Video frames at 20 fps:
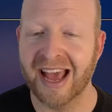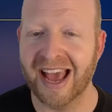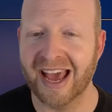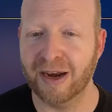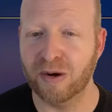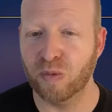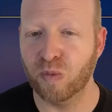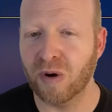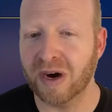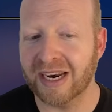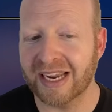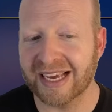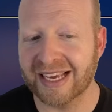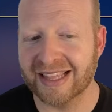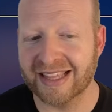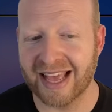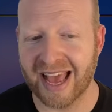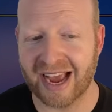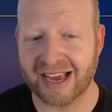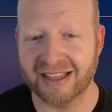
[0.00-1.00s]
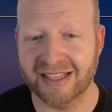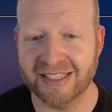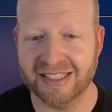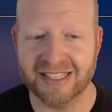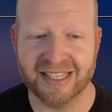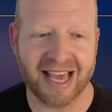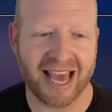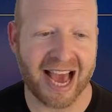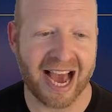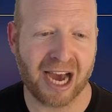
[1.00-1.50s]
and what exactly is
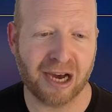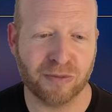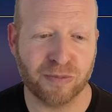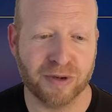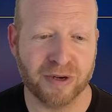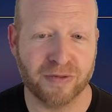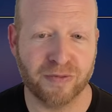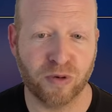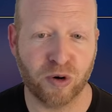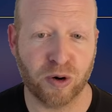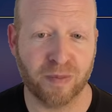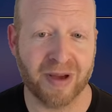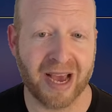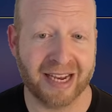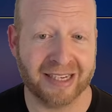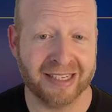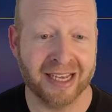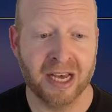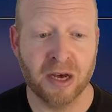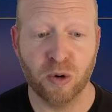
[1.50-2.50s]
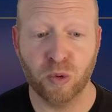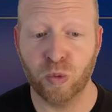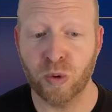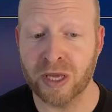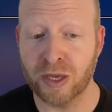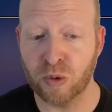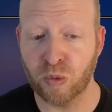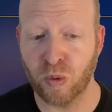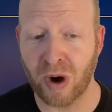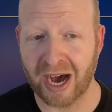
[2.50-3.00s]
the output format
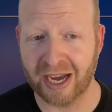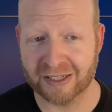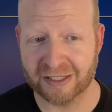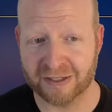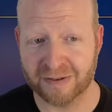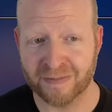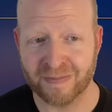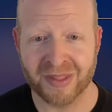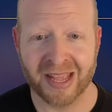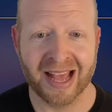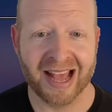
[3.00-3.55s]
we want.